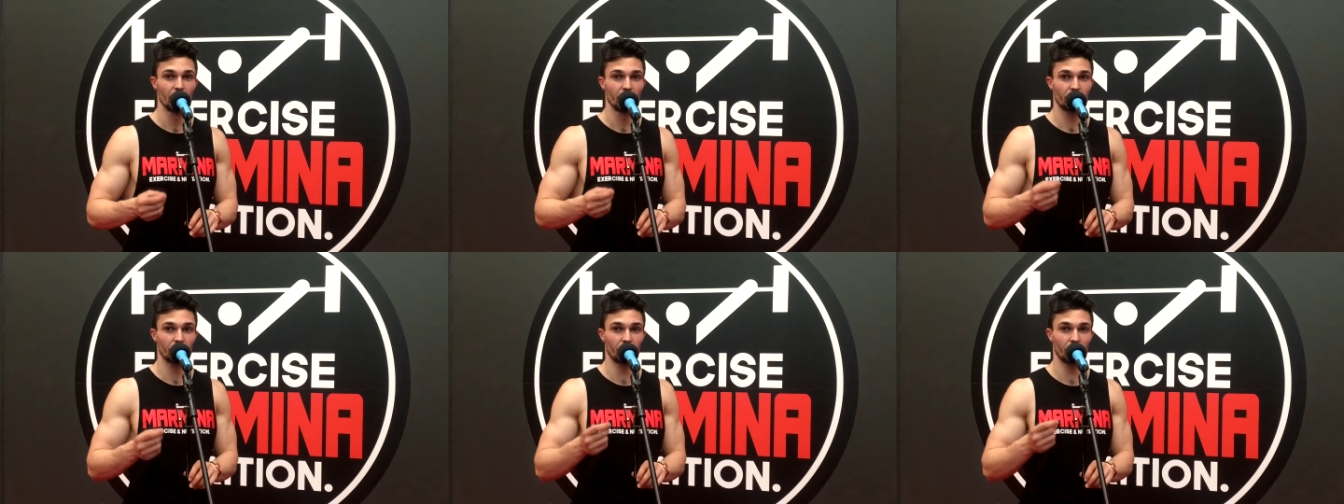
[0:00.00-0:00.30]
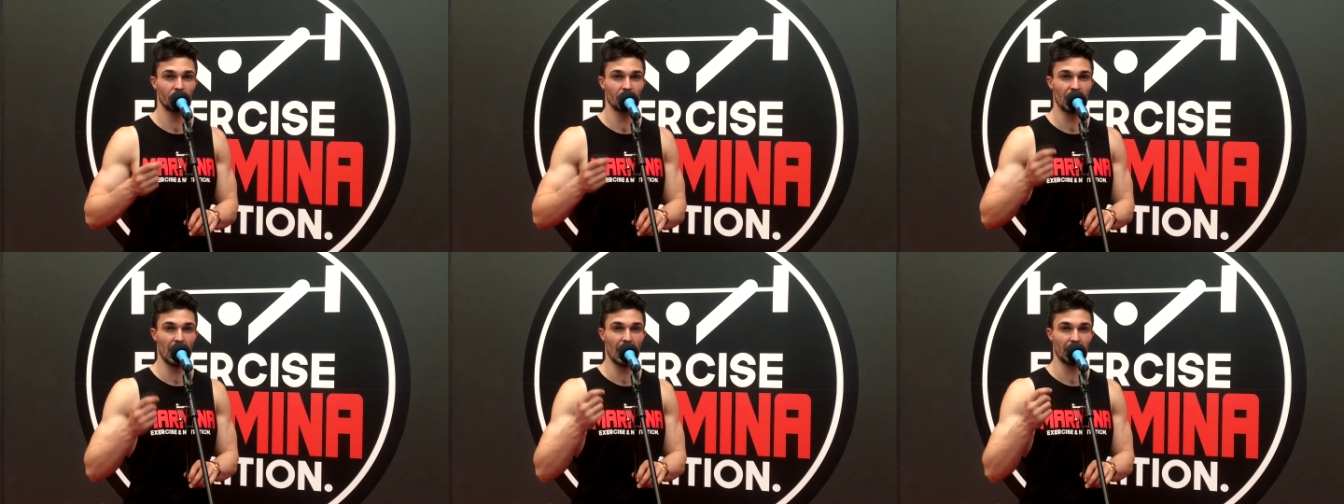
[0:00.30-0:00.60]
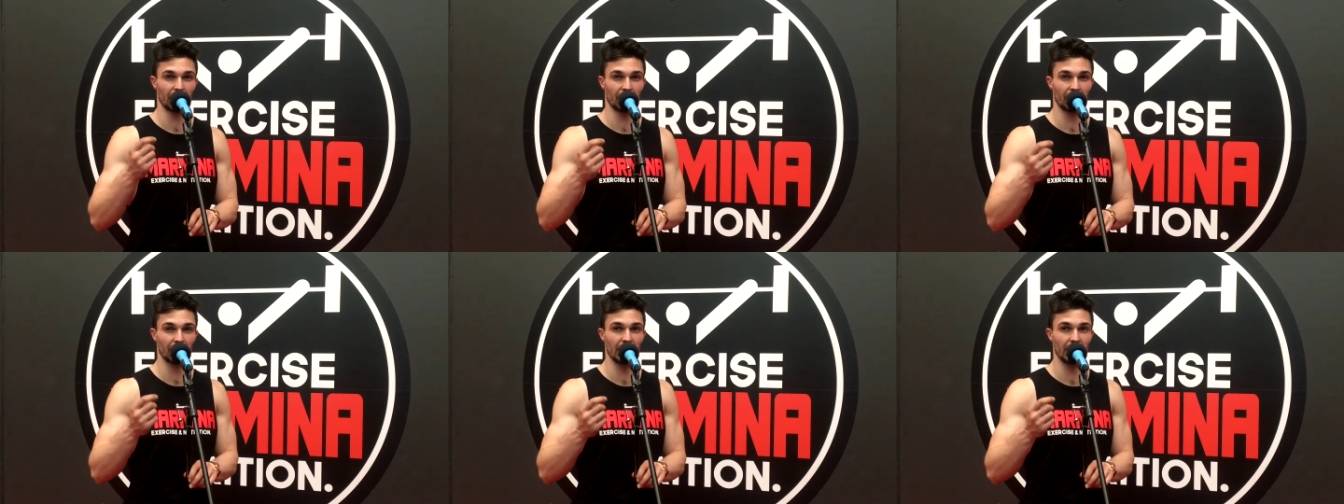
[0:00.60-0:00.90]
so that the
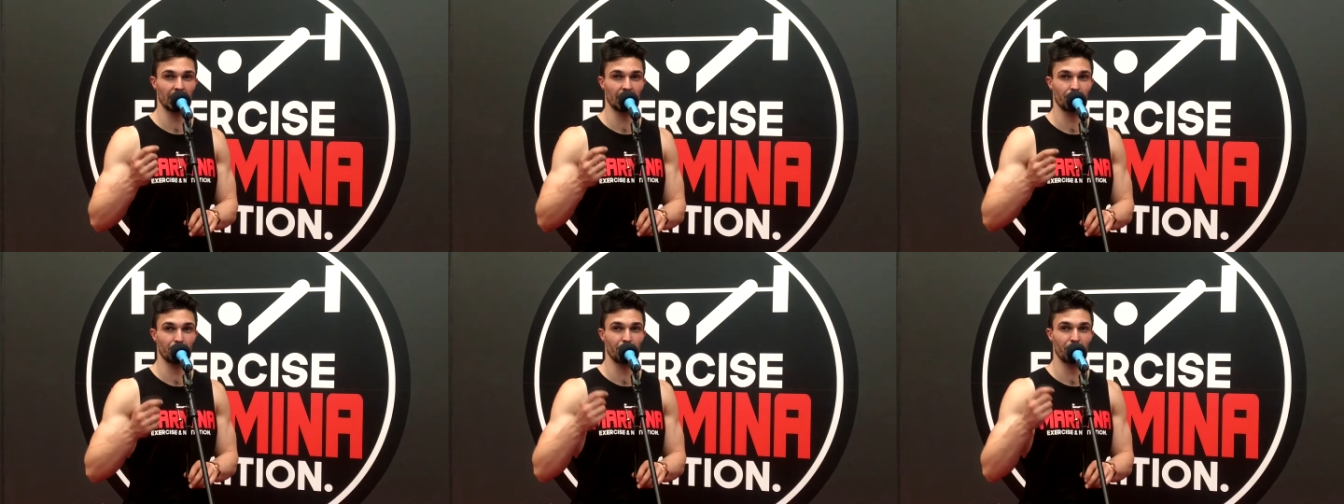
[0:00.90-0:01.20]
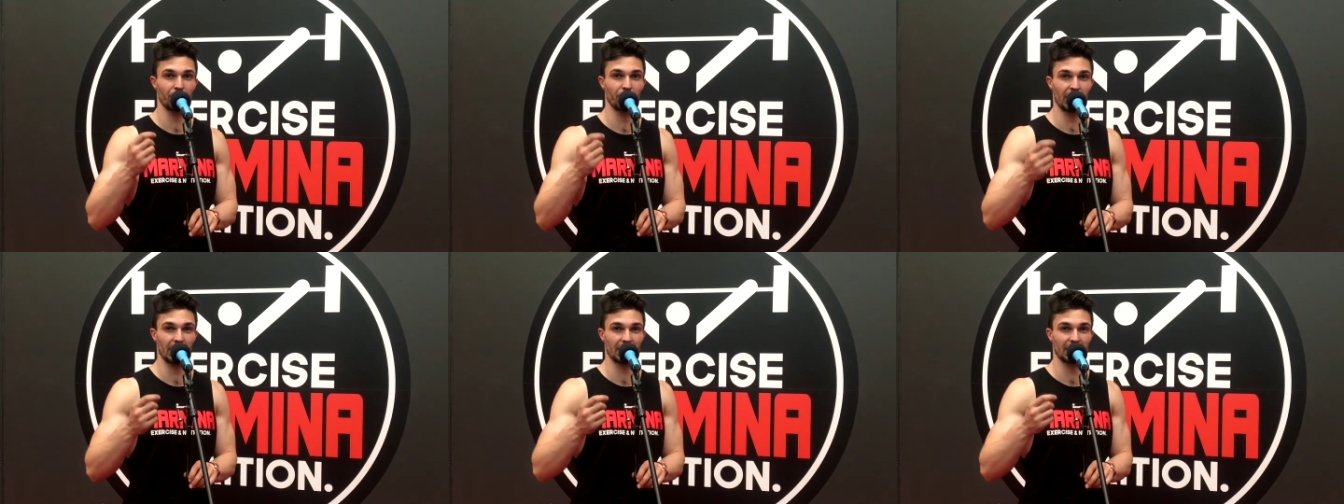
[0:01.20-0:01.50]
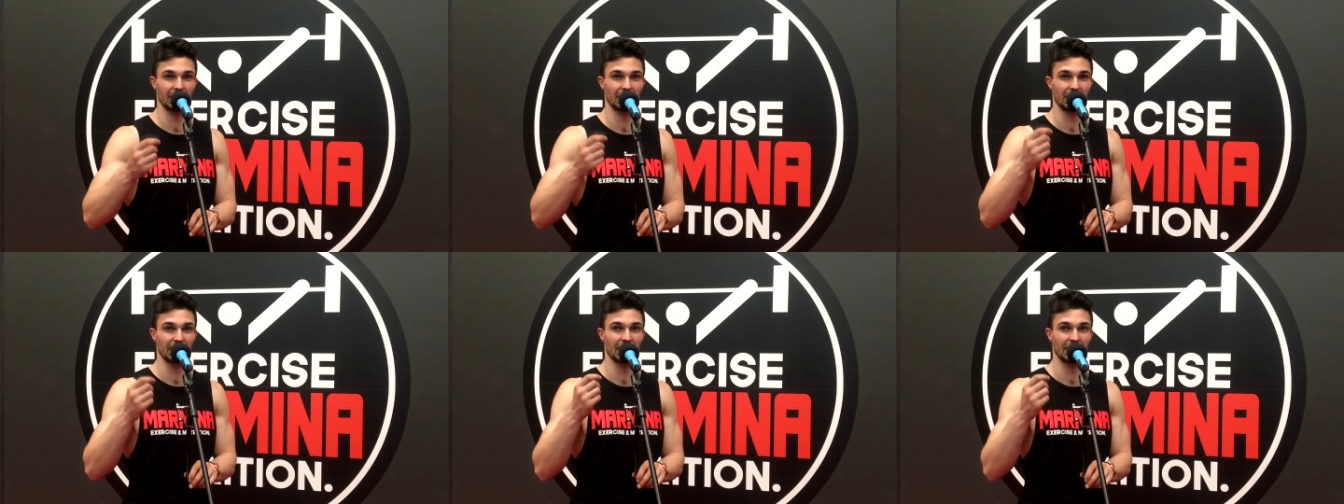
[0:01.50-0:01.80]
athlete can
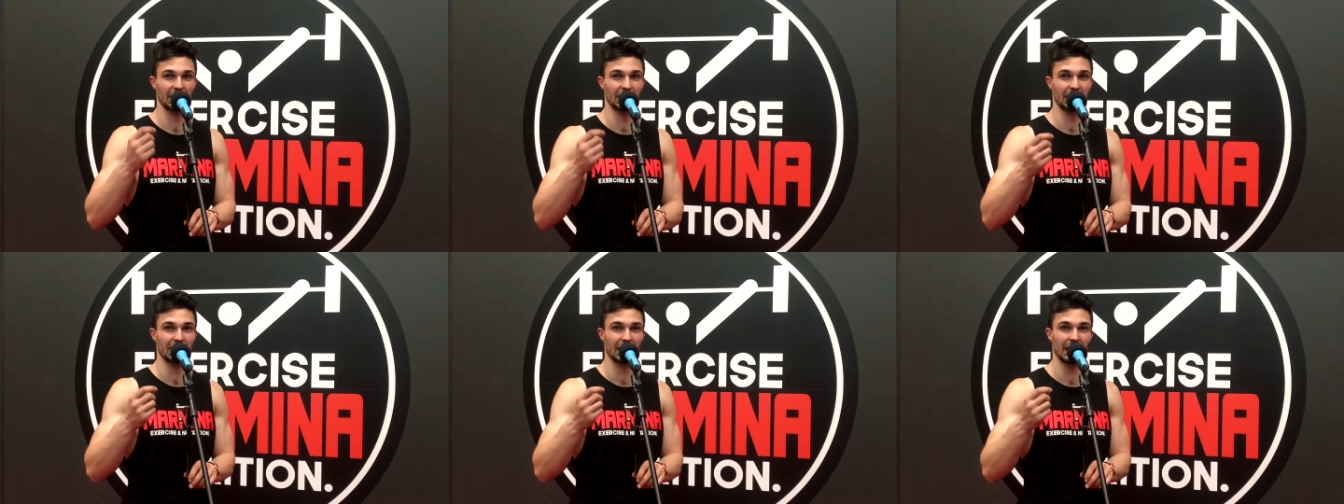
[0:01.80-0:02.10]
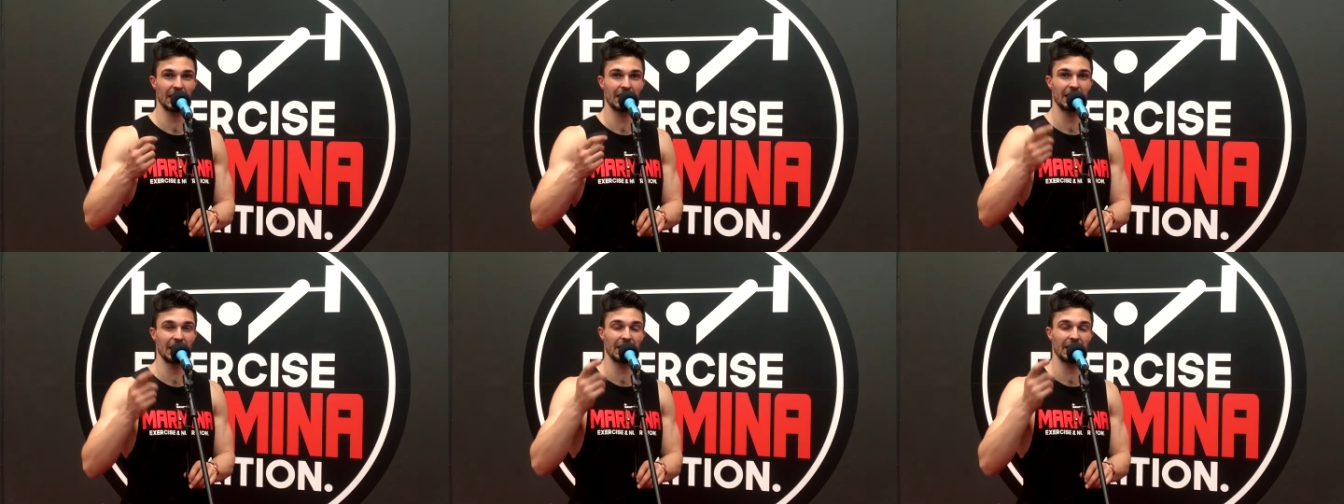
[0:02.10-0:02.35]
progress, succeed,